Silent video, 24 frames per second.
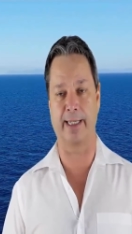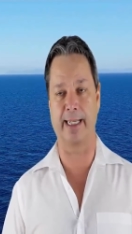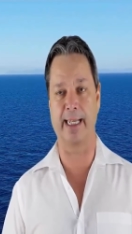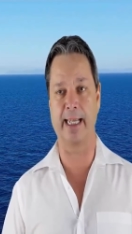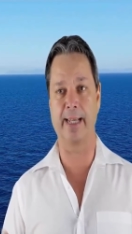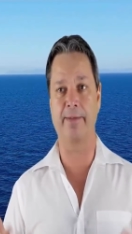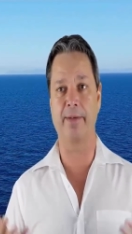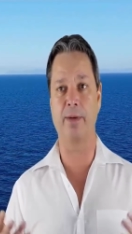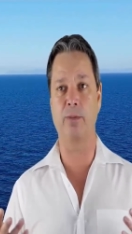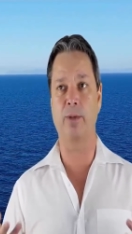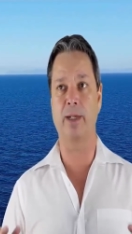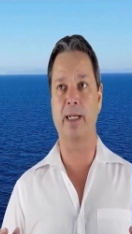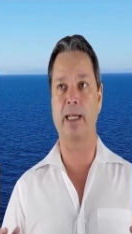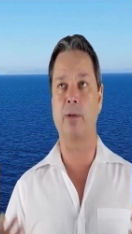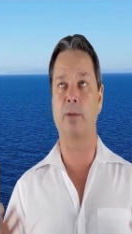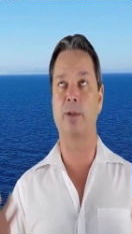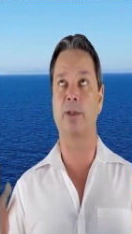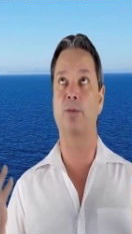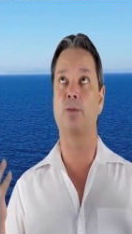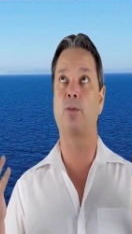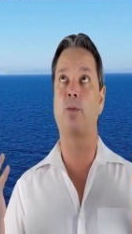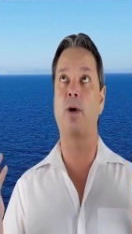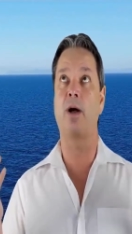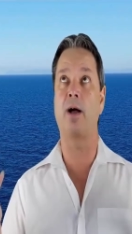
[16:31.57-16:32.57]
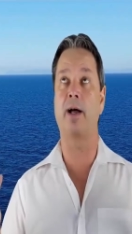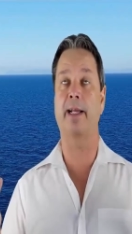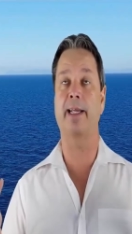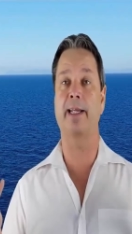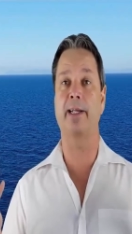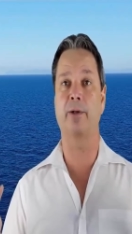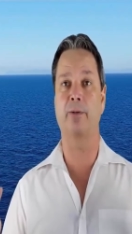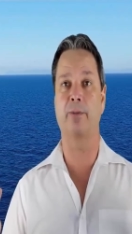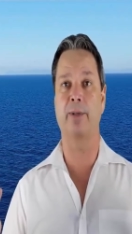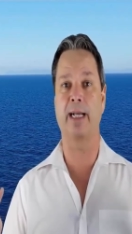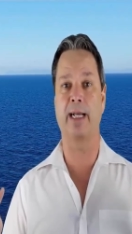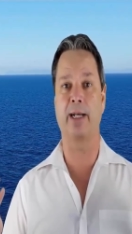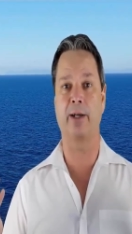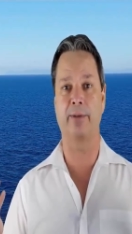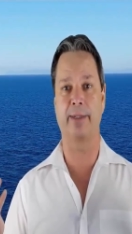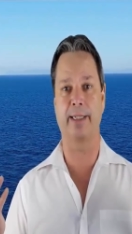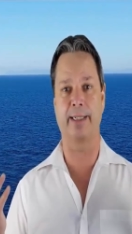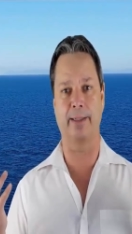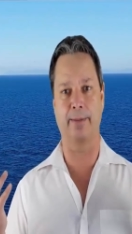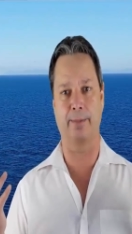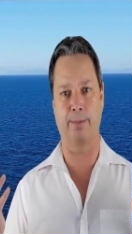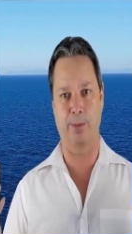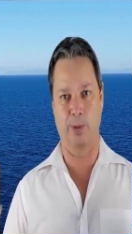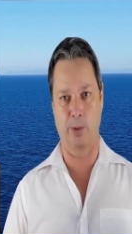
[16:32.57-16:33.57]
Even when I was walking around
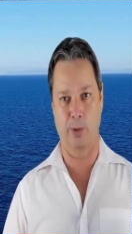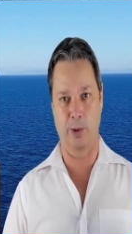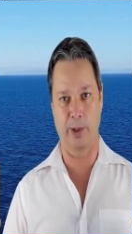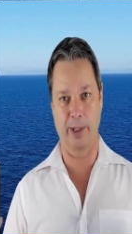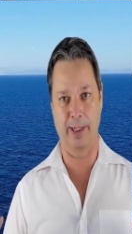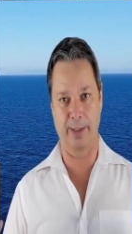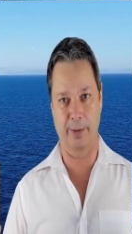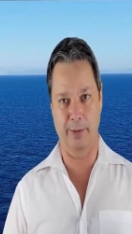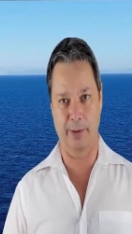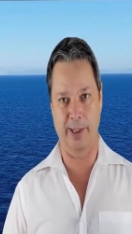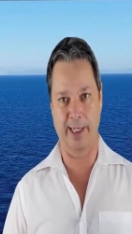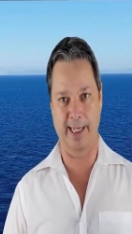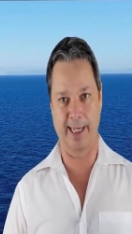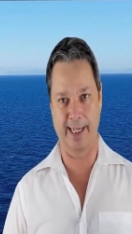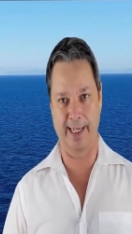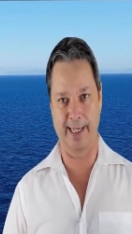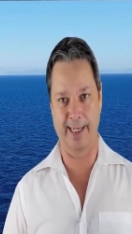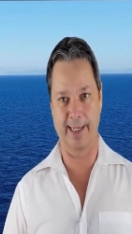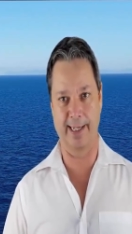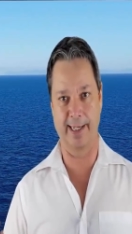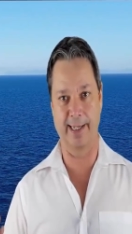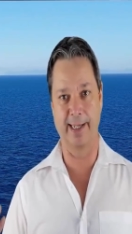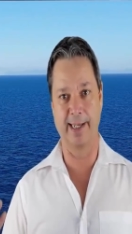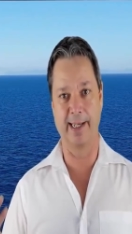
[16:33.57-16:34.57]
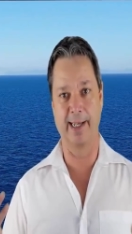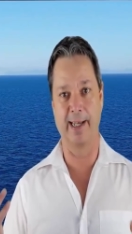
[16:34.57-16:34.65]
in the pouring rain,